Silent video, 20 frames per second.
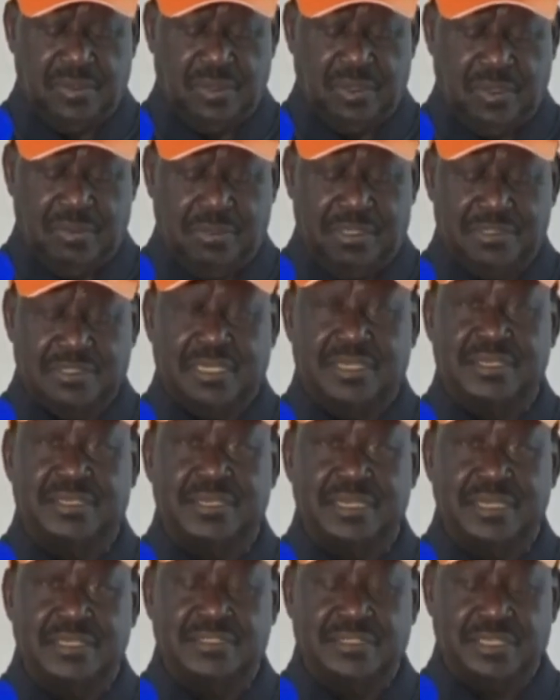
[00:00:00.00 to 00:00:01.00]
We must
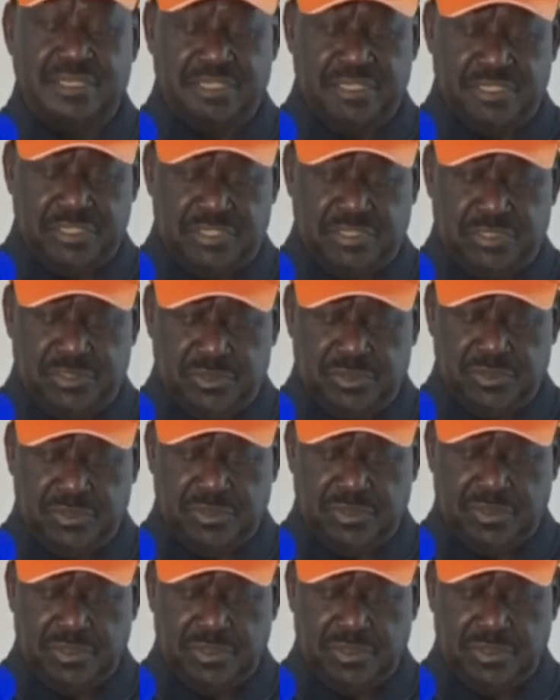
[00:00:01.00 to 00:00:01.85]
address the issue